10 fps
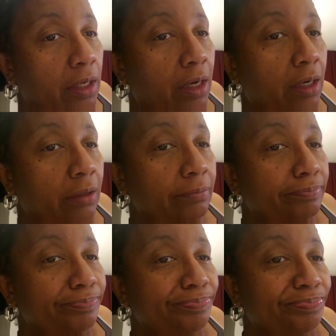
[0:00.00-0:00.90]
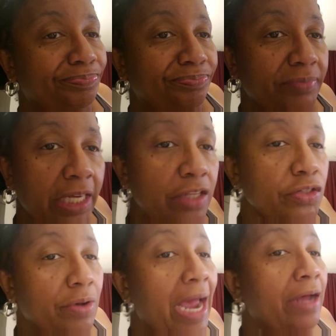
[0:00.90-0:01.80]
um,
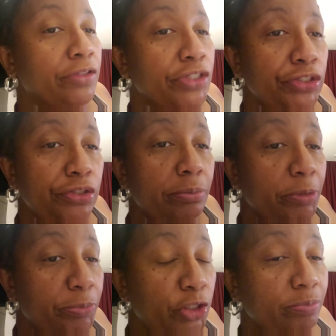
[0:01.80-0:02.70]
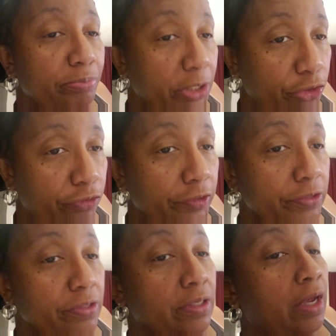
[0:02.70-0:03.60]
hints on how to do the man-
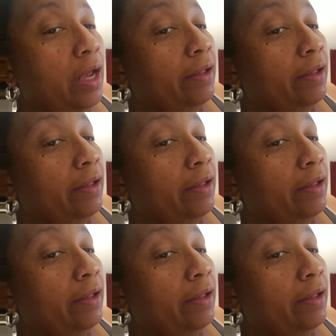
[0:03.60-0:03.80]
maneuvers.